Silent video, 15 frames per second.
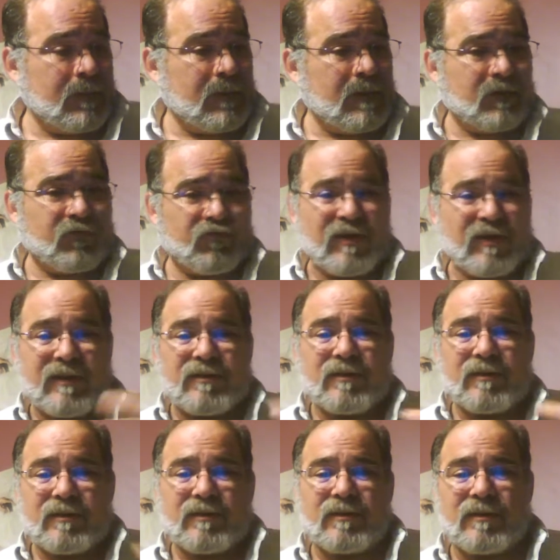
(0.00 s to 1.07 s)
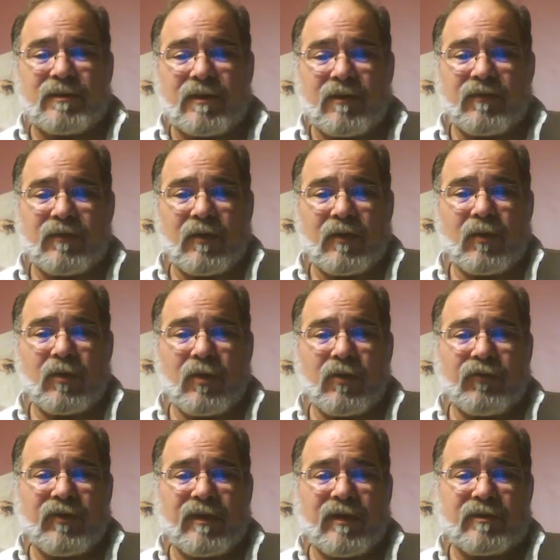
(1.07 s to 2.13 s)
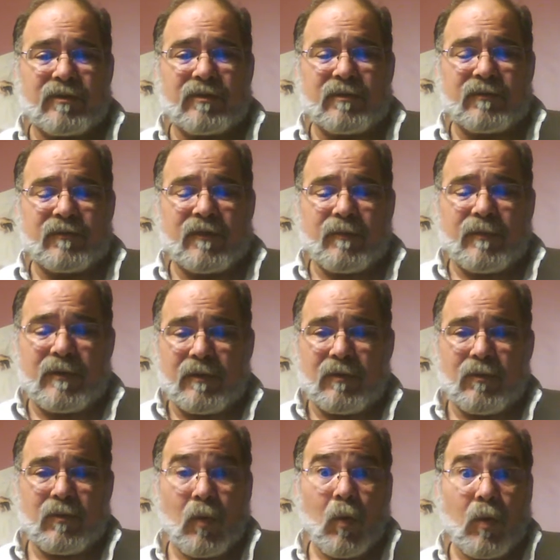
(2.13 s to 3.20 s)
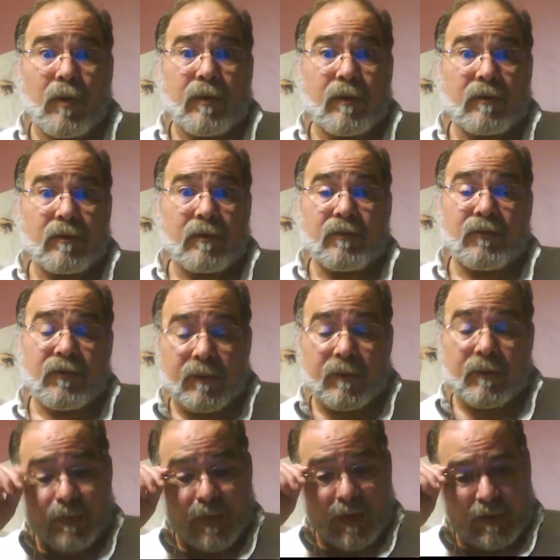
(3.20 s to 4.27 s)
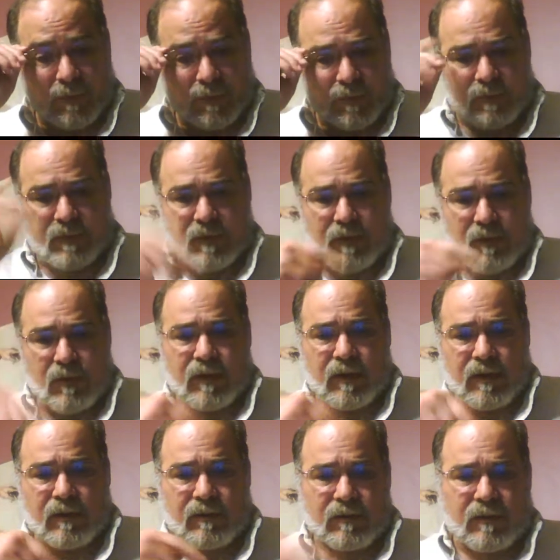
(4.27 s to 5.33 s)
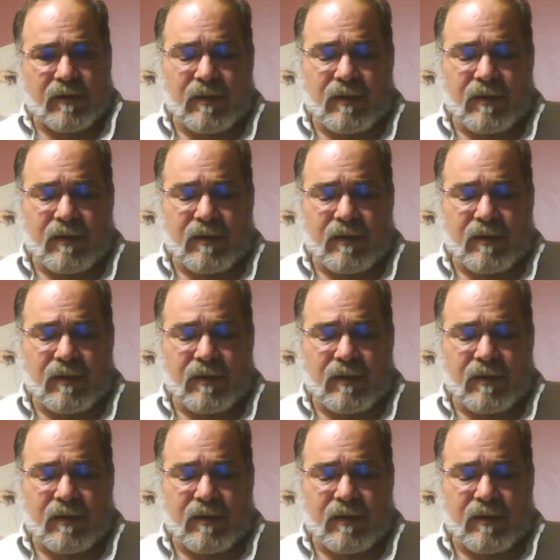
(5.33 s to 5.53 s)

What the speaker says: there's resins and stuff. The oligo resins from the oils from the pipe can